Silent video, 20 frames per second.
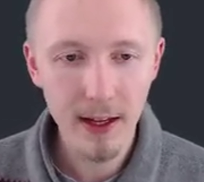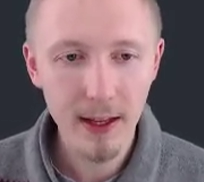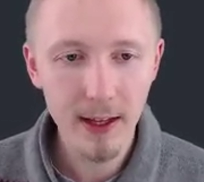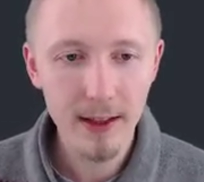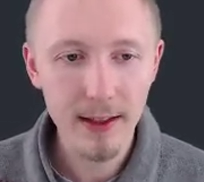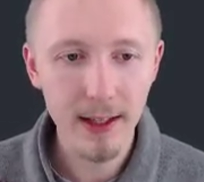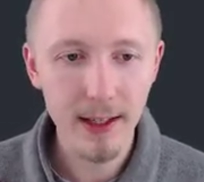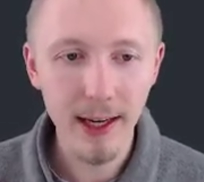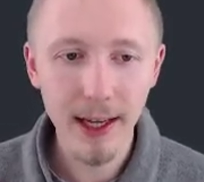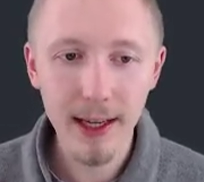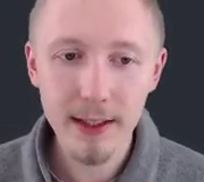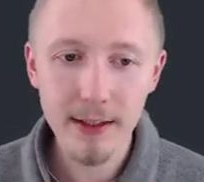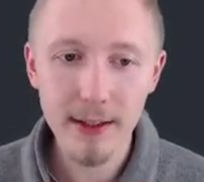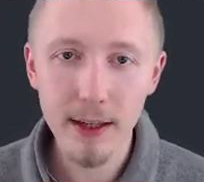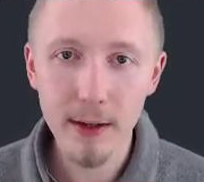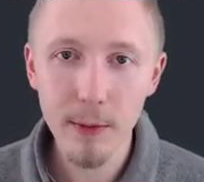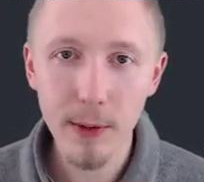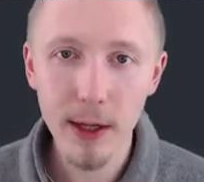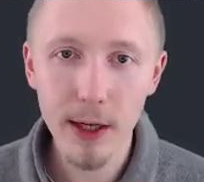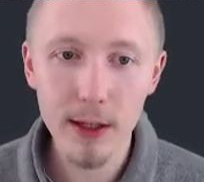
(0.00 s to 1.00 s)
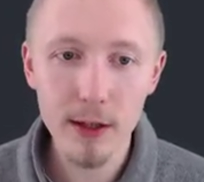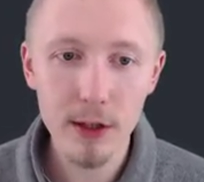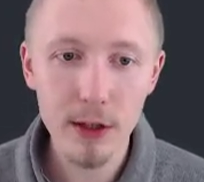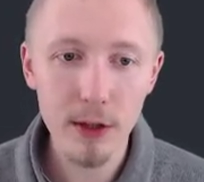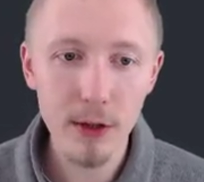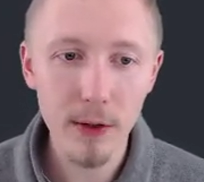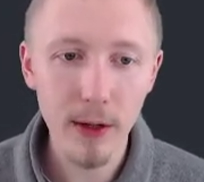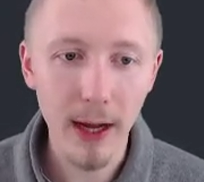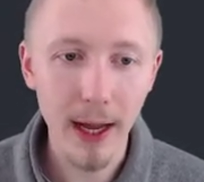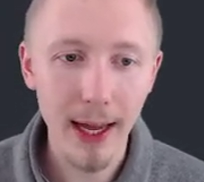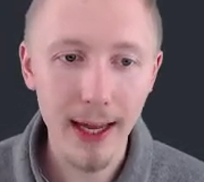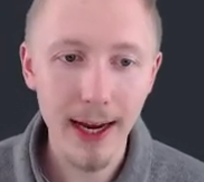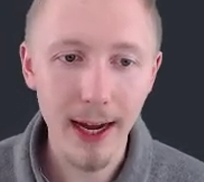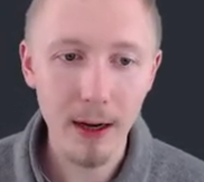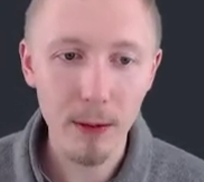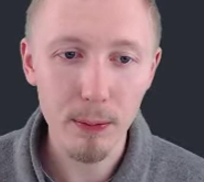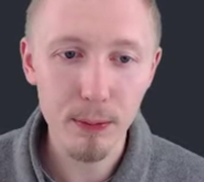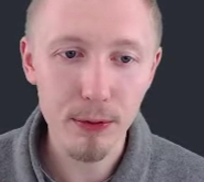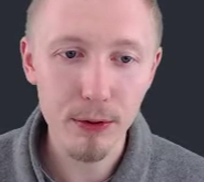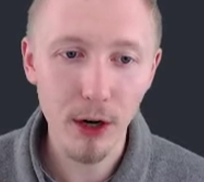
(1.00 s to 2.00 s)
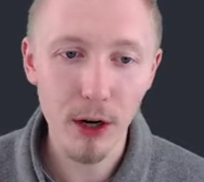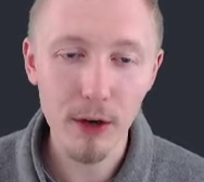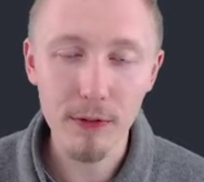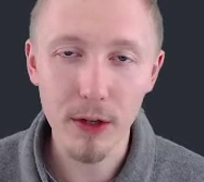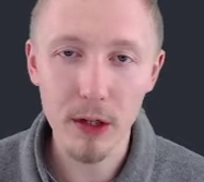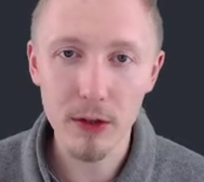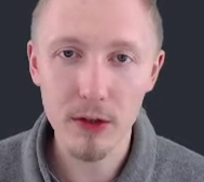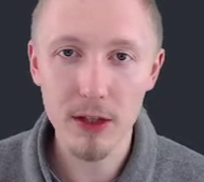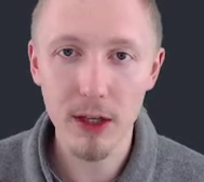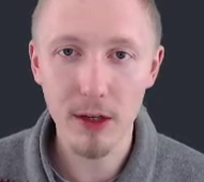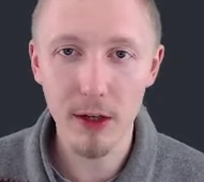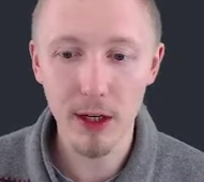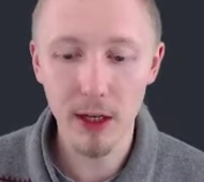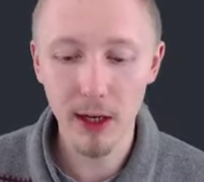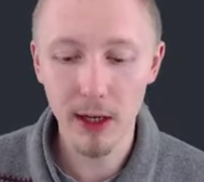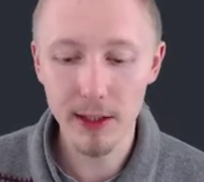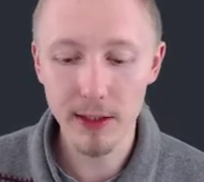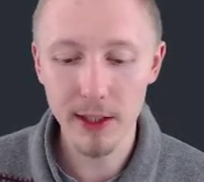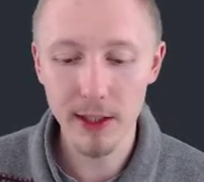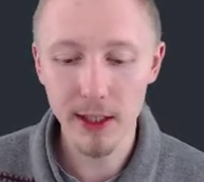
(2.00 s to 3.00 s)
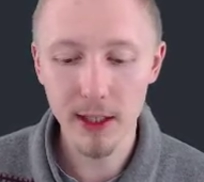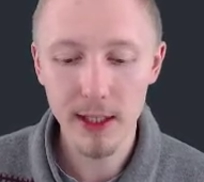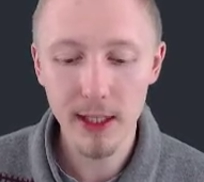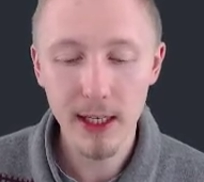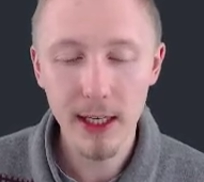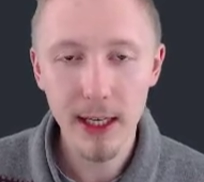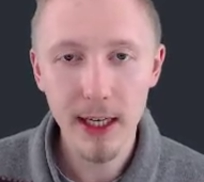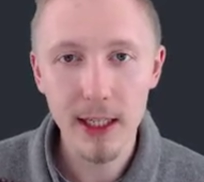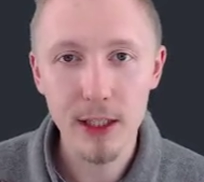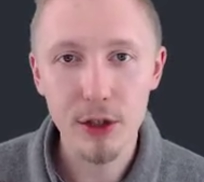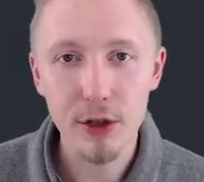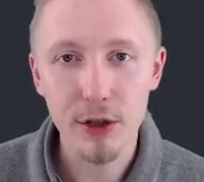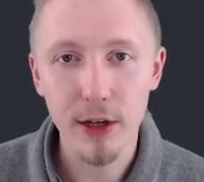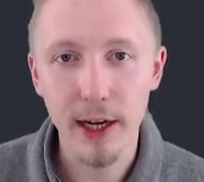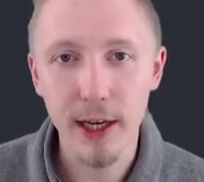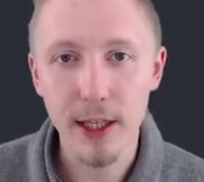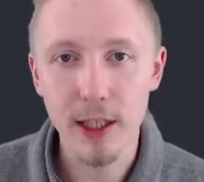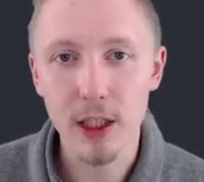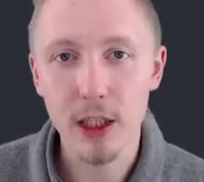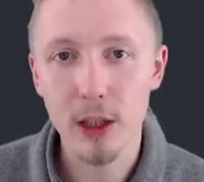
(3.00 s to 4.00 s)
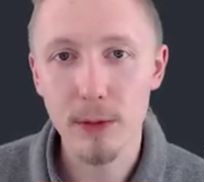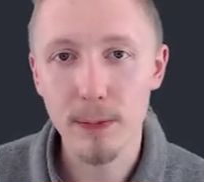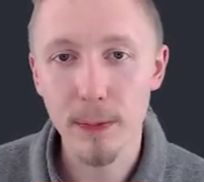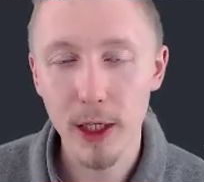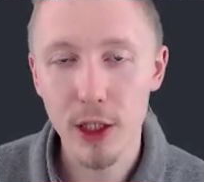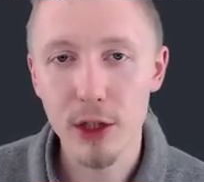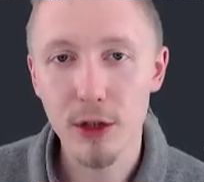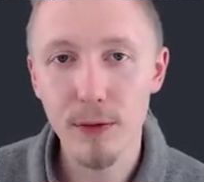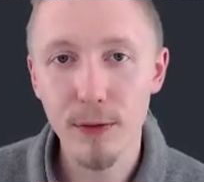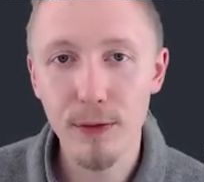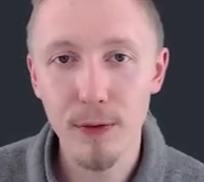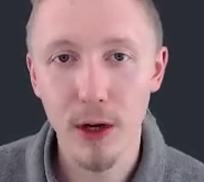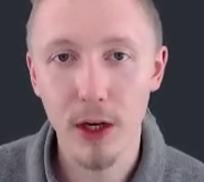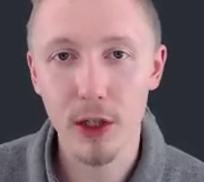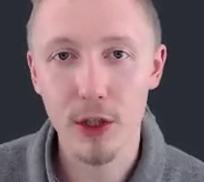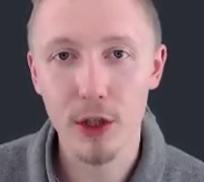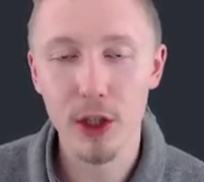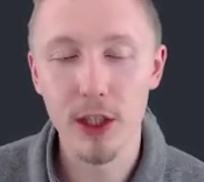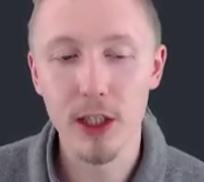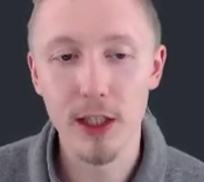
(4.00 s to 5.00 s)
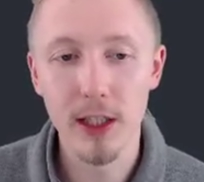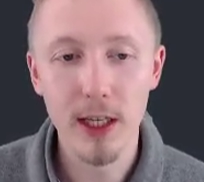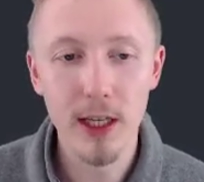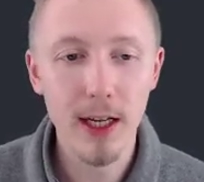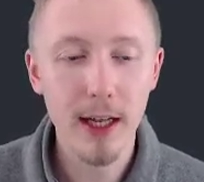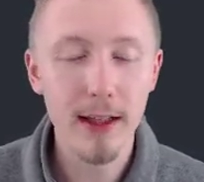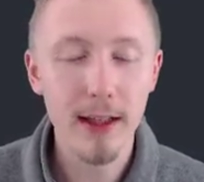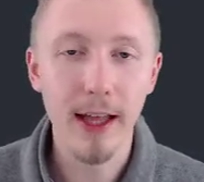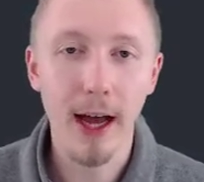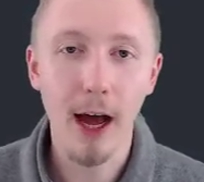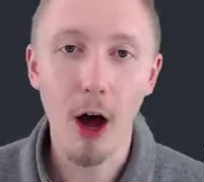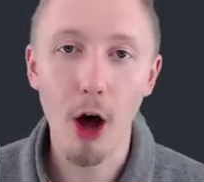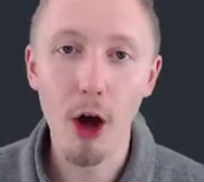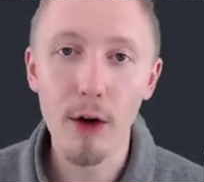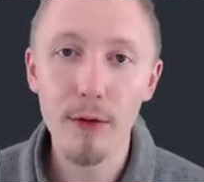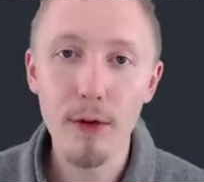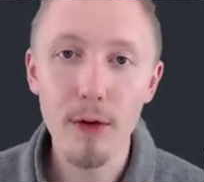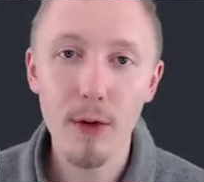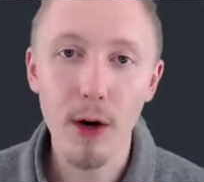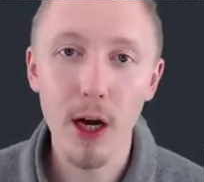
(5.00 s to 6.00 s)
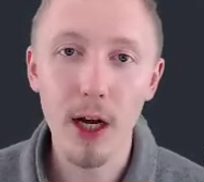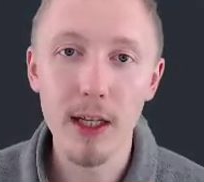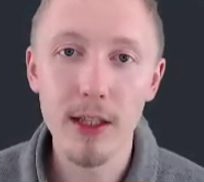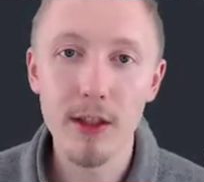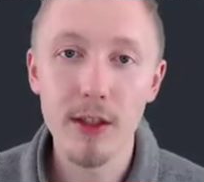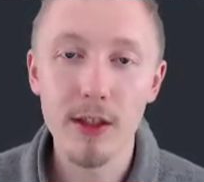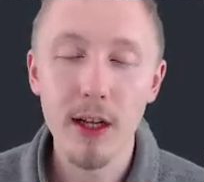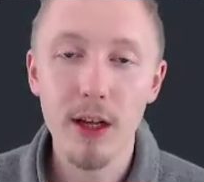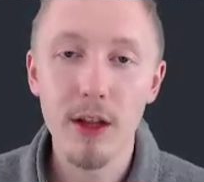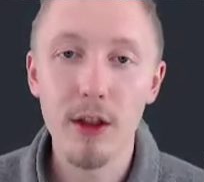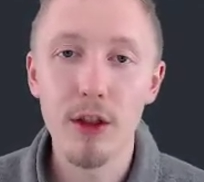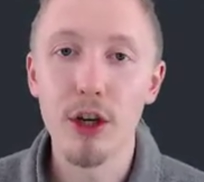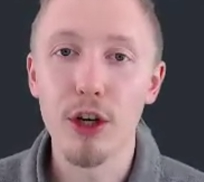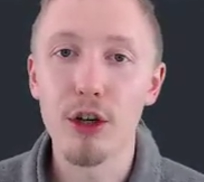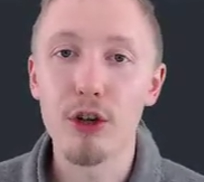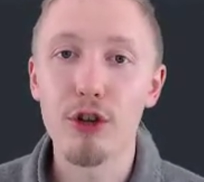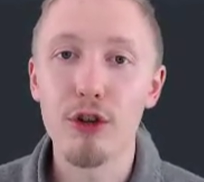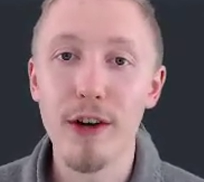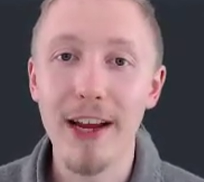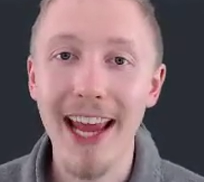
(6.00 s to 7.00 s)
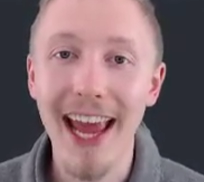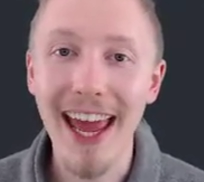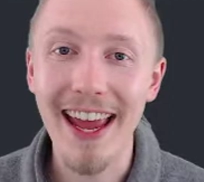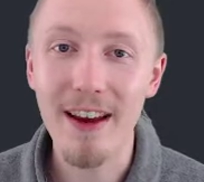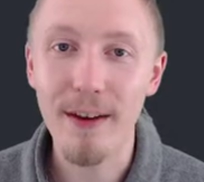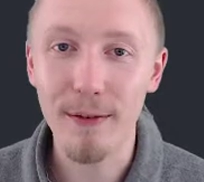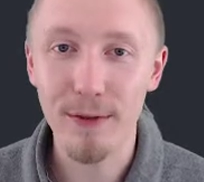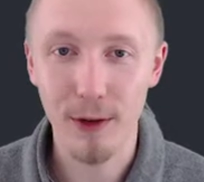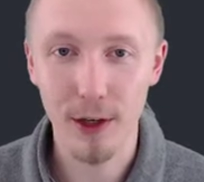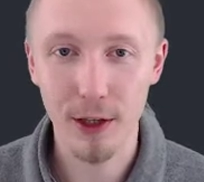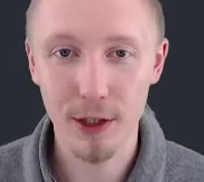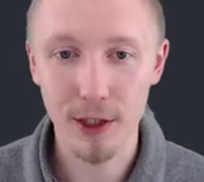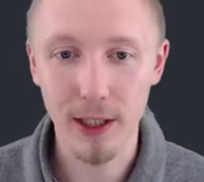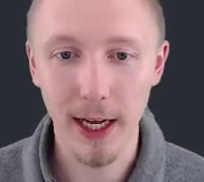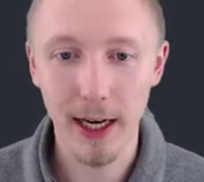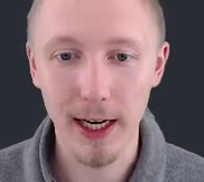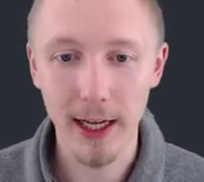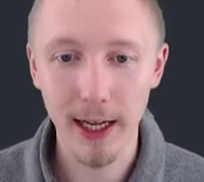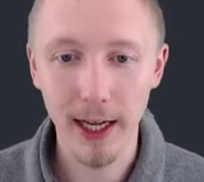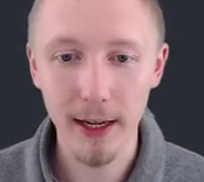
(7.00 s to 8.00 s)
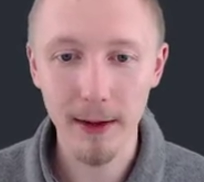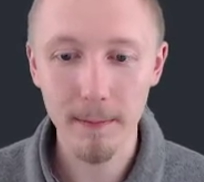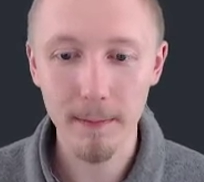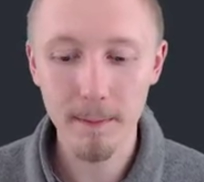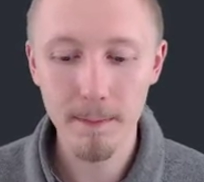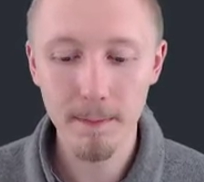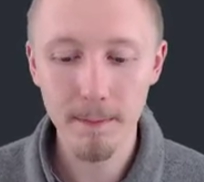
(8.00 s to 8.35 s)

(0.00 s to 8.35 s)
The next thing we're going to do in our profile serializer is create a special function that overrides the create functionality.